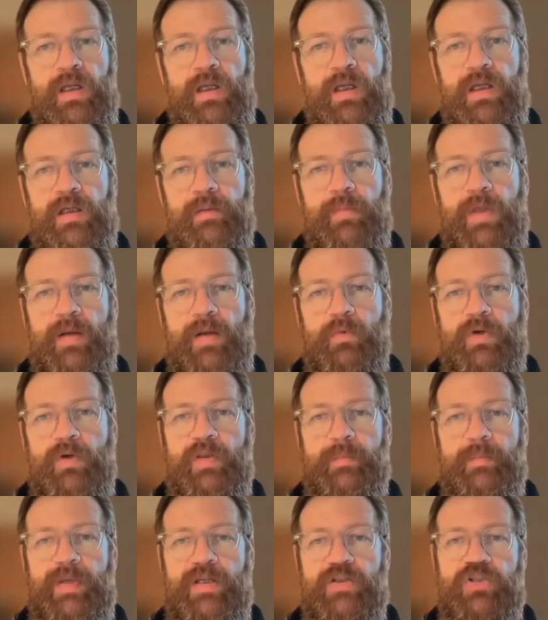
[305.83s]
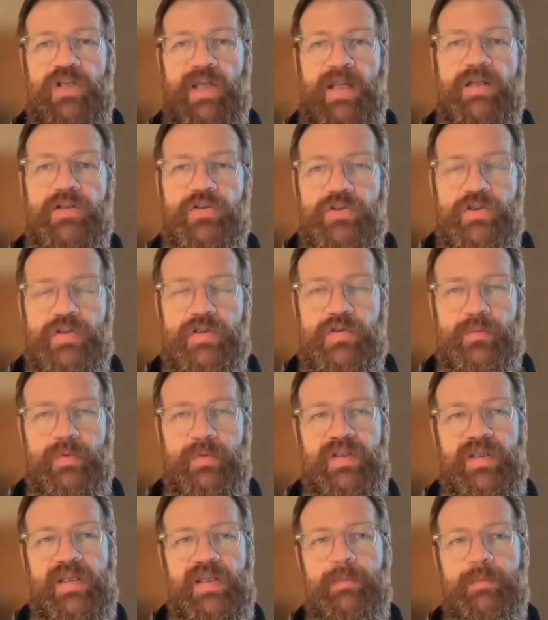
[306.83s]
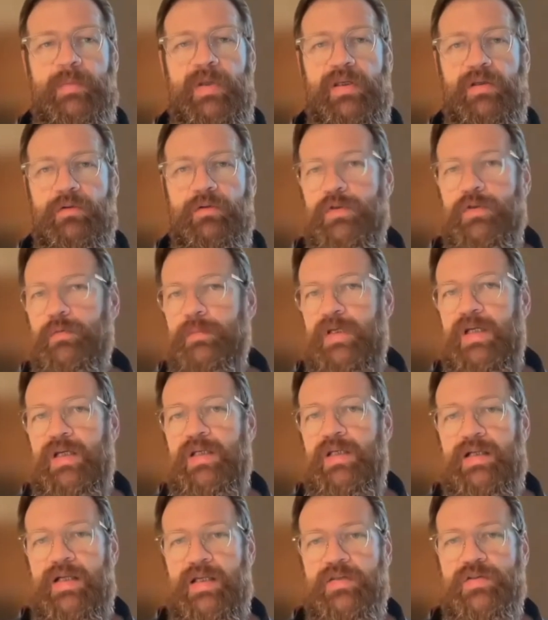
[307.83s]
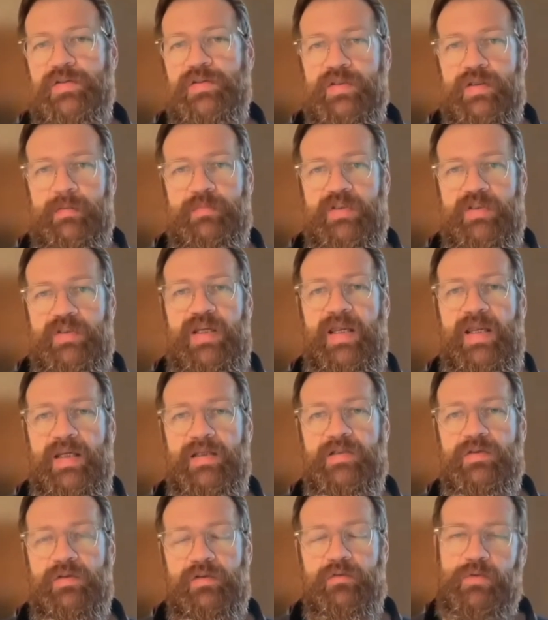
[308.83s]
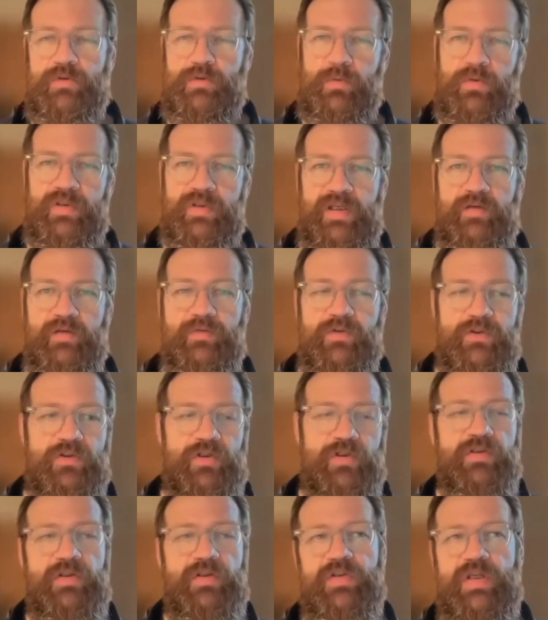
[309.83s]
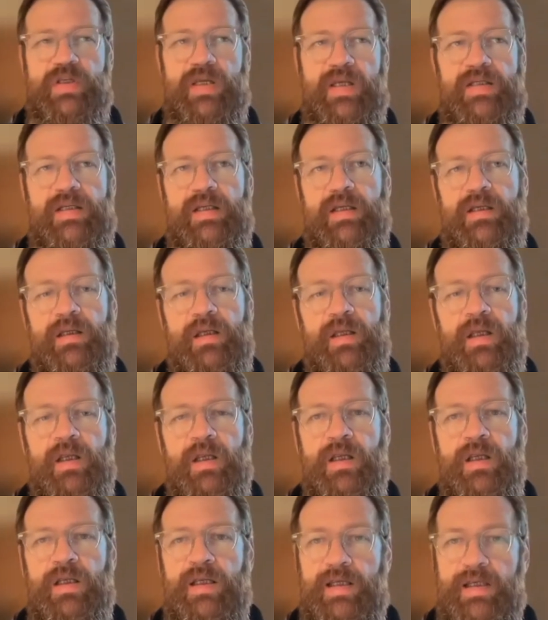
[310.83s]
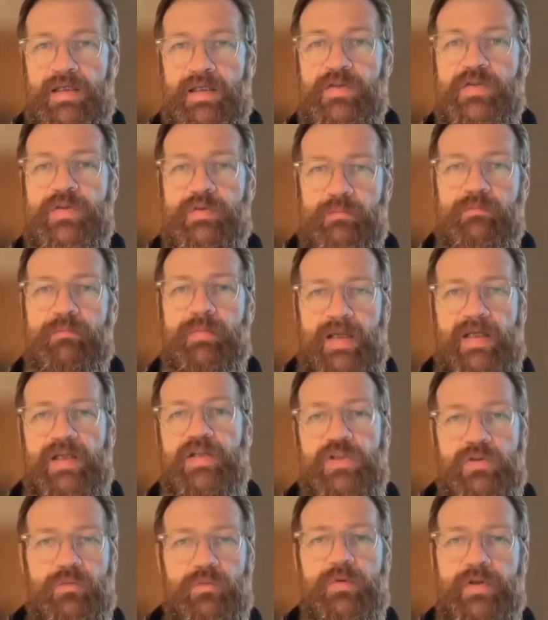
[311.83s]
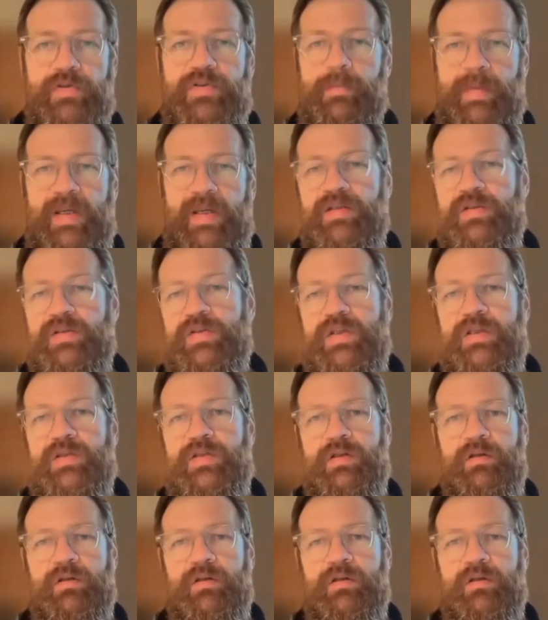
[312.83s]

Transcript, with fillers: Um, and one of the big challenges with keeping your Kubernetes clusters up to date, and we're talking the infrastructure side here, is managing all those dependencies.